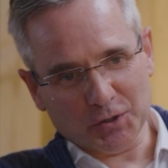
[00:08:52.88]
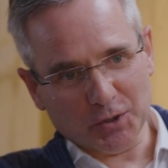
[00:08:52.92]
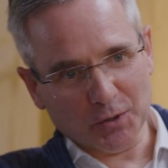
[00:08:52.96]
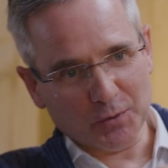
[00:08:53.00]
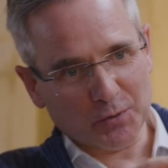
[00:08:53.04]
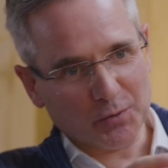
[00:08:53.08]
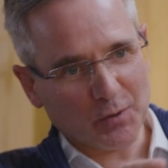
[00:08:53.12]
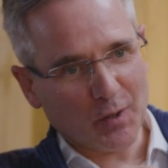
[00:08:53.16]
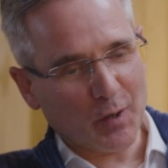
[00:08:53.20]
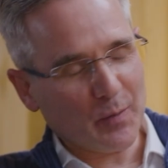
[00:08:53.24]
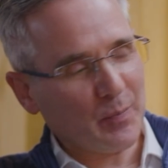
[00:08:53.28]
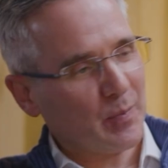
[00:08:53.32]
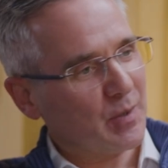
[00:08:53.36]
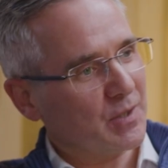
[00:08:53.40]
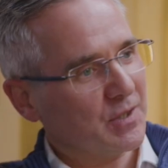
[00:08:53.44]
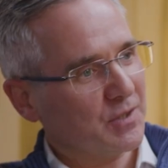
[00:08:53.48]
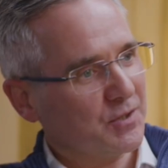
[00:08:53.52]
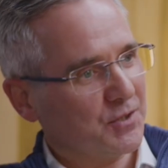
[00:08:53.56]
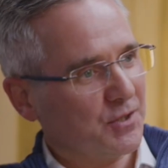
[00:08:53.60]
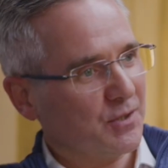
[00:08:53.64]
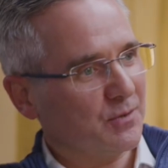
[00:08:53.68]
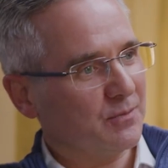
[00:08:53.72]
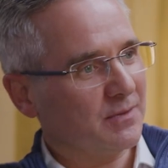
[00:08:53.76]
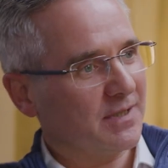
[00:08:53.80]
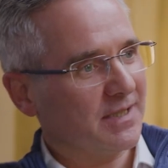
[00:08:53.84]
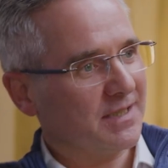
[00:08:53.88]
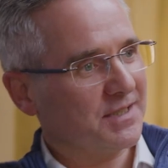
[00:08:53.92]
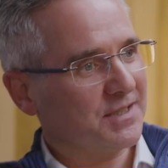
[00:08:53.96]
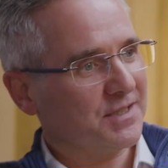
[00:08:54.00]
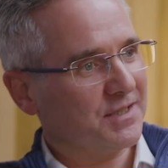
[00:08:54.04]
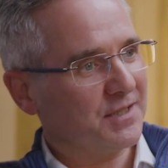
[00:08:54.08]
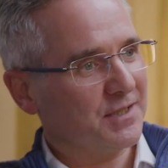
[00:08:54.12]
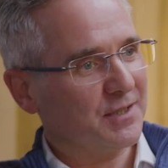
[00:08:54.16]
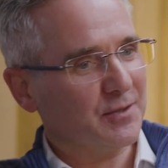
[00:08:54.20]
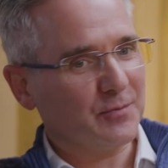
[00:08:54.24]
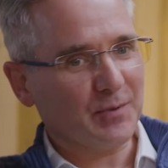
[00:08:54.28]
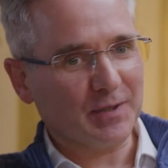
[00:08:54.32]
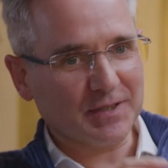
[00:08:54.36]
Due to open in June next
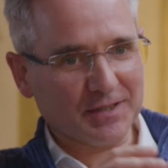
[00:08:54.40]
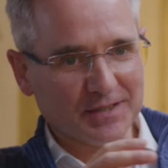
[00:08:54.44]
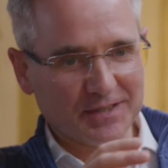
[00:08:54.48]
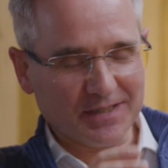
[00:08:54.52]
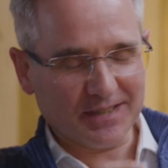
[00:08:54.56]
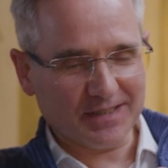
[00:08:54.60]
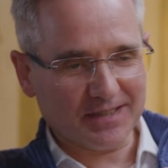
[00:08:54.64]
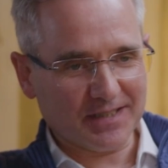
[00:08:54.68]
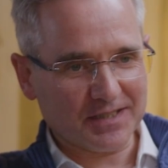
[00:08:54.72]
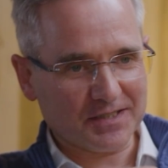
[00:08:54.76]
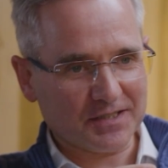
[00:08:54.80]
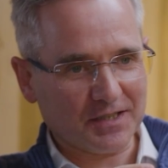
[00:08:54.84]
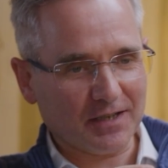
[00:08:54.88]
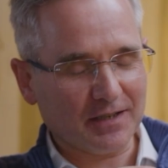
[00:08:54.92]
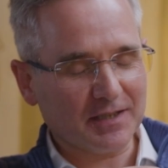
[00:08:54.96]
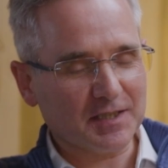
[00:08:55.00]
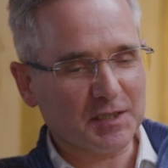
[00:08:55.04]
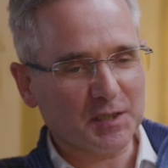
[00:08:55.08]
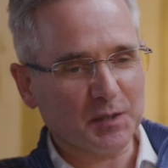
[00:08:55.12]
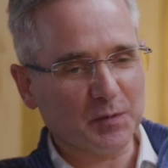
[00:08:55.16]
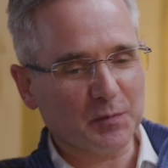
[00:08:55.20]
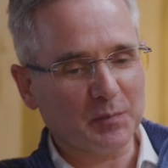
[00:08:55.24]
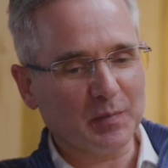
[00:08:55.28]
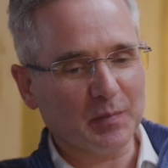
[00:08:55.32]
year. Went to see the site as it's